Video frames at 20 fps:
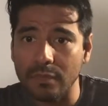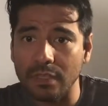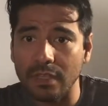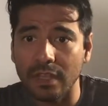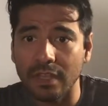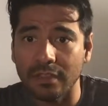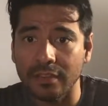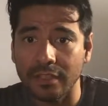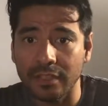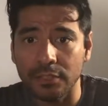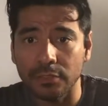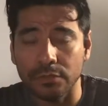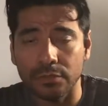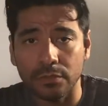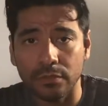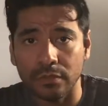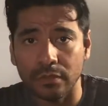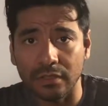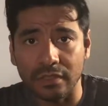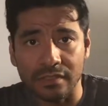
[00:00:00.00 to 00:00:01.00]
and thank you to
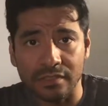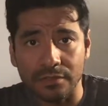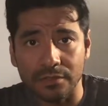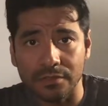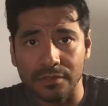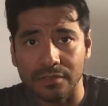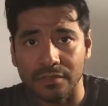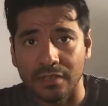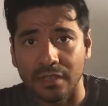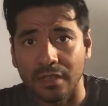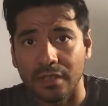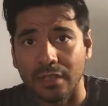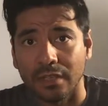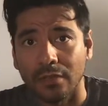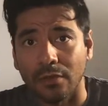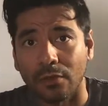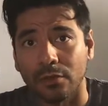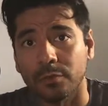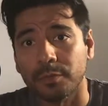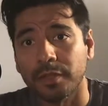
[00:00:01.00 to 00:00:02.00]
all the listeners,
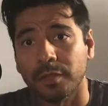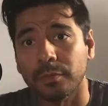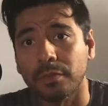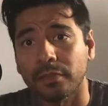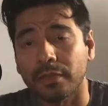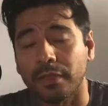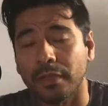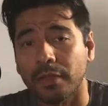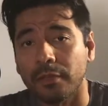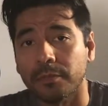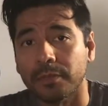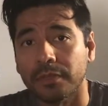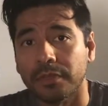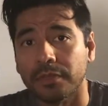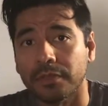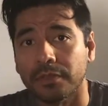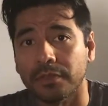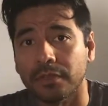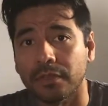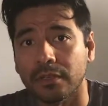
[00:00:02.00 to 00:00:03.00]
all the people that have
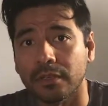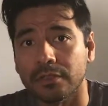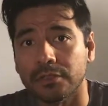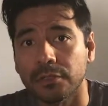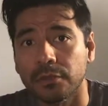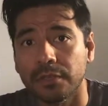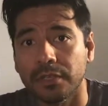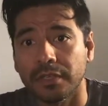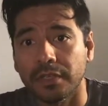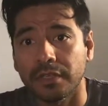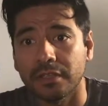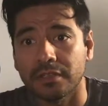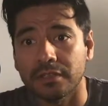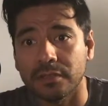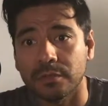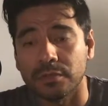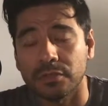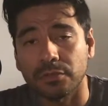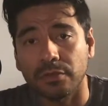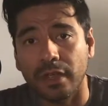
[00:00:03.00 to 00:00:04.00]
been tuning in,
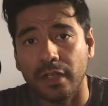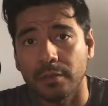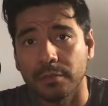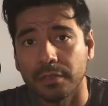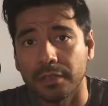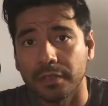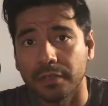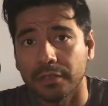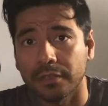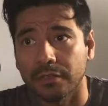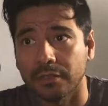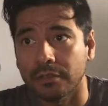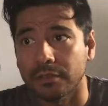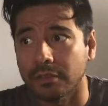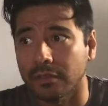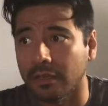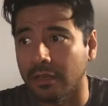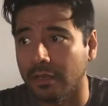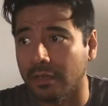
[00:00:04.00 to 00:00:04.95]
subscribing,